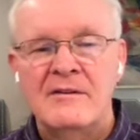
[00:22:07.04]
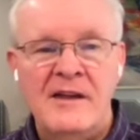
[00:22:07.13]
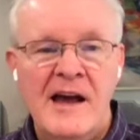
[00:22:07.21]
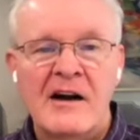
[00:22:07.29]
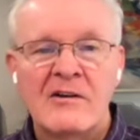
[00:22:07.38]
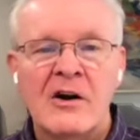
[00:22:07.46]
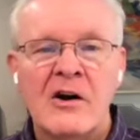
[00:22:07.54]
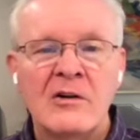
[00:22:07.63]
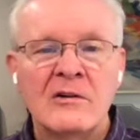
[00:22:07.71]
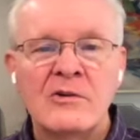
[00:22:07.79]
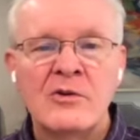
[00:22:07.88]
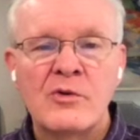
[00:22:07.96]
The
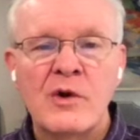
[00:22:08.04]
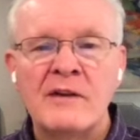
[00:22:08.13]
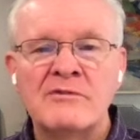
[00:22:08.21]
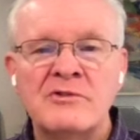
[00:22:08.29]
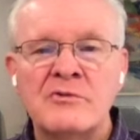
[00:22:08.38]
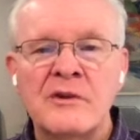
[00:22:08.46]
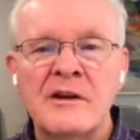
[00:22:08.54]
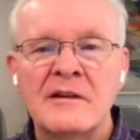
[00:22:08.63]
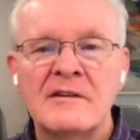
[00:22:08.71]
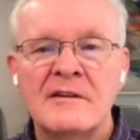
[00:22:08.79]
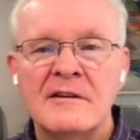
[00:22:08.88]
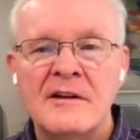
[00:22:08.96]
alcoholic who craves a
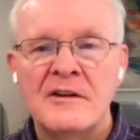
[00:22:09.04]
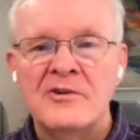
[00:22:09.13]
drink